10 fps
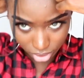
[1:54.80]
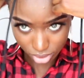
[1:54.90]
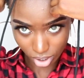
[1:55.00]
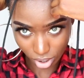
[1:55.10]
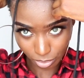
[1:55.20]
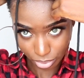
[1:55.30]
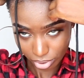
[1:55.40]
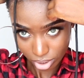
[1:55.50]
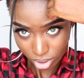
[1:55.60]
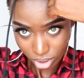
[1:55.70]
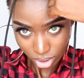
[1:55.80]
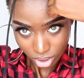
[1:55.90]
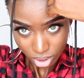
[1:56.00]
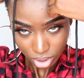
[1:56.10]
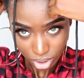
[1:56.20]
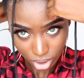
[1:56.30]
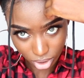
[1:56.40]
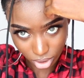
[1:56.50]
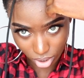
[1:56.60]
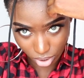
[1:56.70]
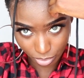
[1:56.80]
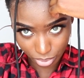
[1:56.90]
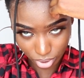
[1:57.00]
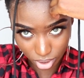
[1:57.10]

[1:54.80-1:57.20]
it up and up.